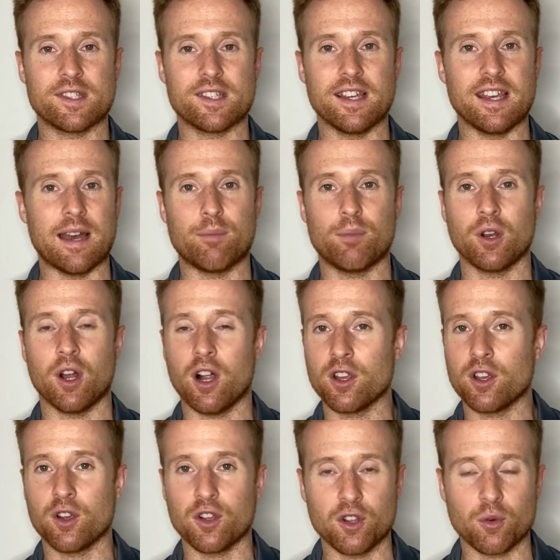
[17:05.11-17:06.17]
say, yeah, put all
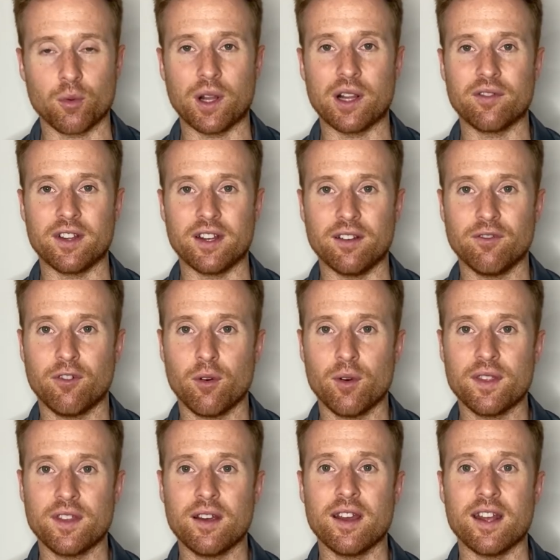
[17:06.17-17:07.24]
your relevant info
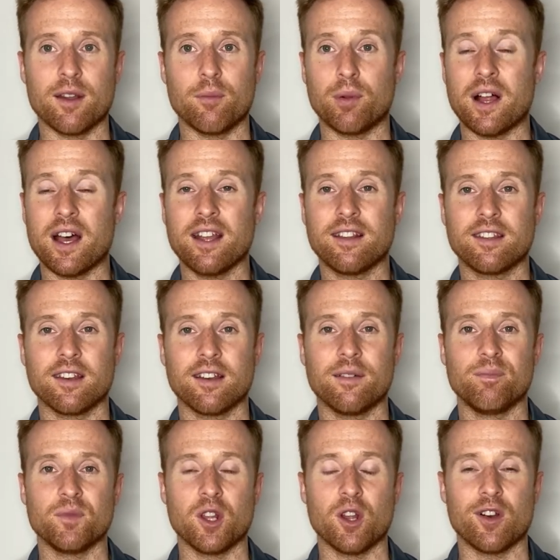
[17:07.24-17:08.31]
in there and apply
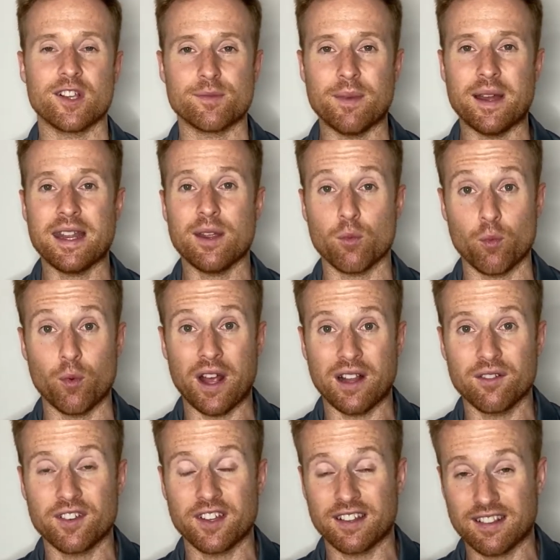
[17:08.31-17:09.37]
to, you know, as many
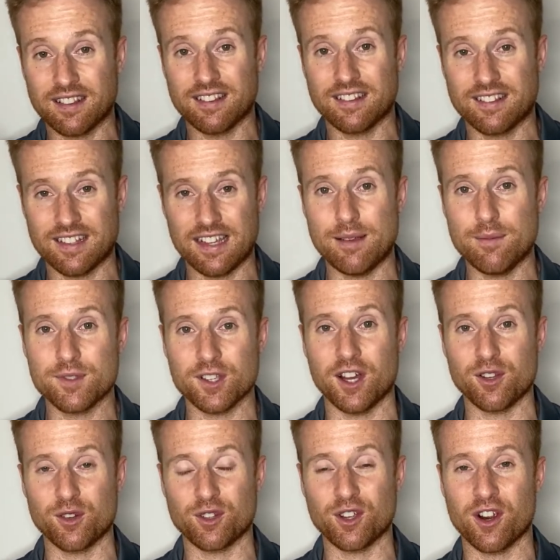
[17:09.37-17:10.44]
relevant teams
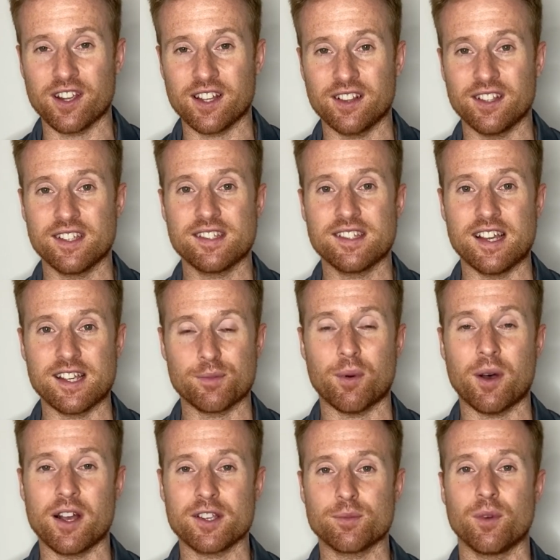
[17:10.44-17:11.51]
on your target list as
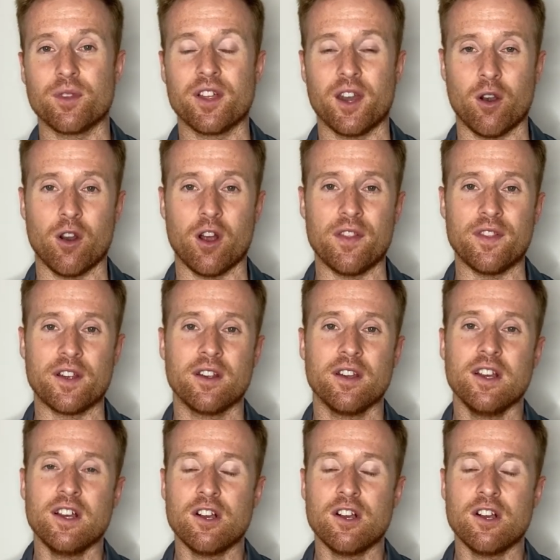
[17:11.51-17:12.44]
possible that are on there.